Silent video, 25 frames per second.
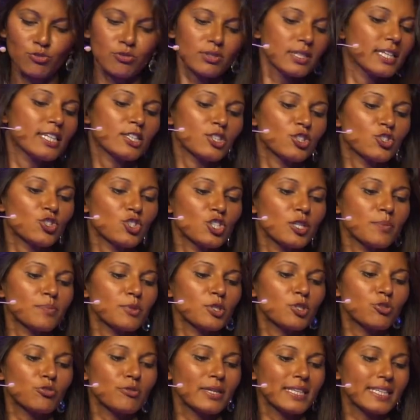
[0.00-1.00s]
relationships
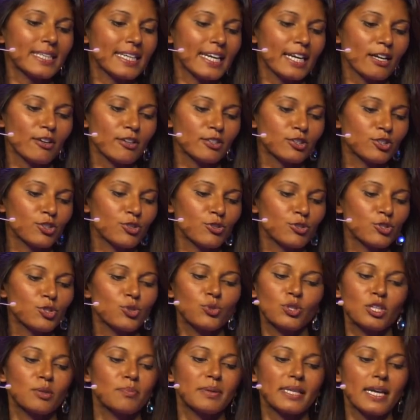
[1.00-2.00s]
create characters who
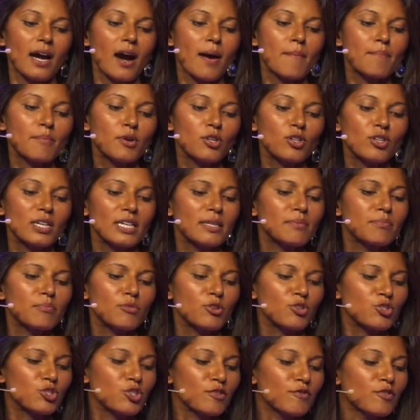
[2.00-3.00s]
can be humble and
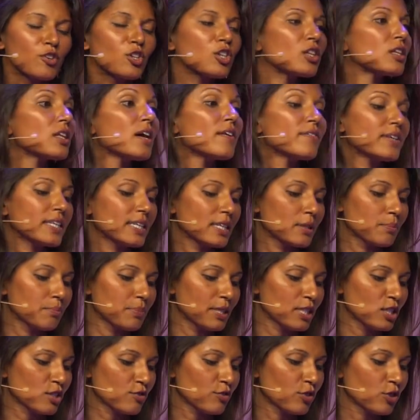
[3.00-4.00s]
merciful, loving and
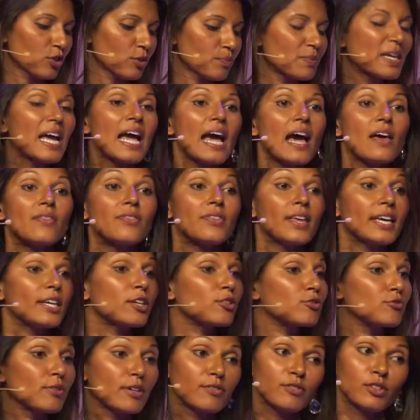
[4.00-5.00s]
peaceful, and they are
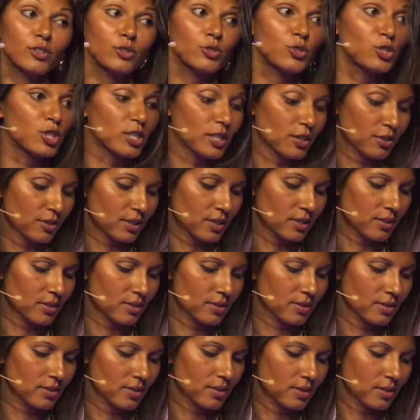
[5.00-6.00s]
revolutionary
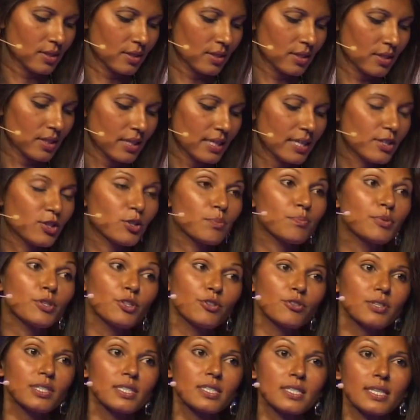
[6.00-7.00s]
in the
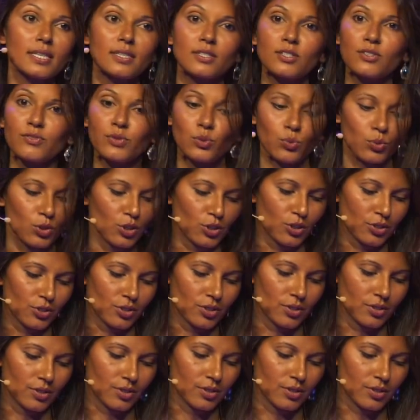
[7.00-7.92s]
purest sense of the word.